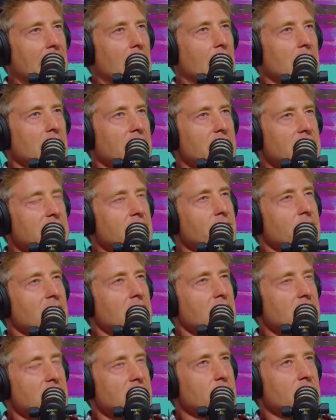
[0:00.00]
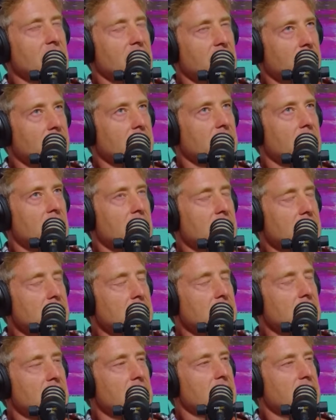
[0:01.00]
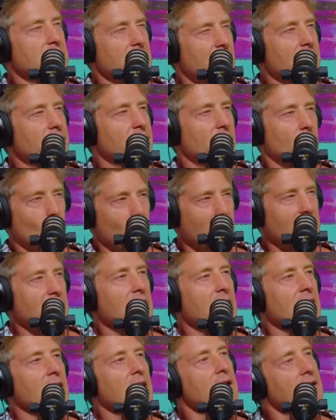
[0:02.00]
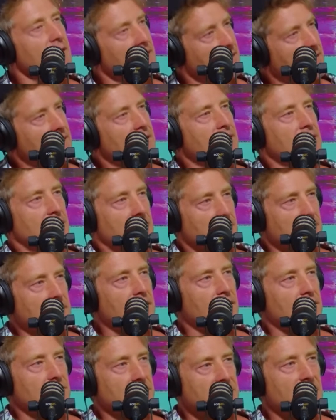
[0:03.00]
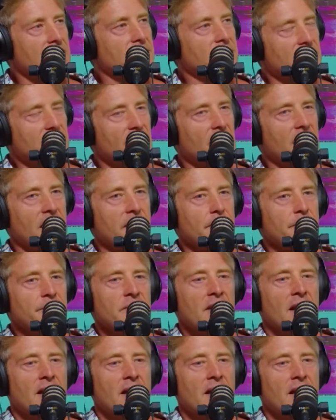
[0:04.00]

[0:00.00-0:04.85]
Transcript: like, the same thing that Jimmy Kimmel has. It's kind of a winning, David thing.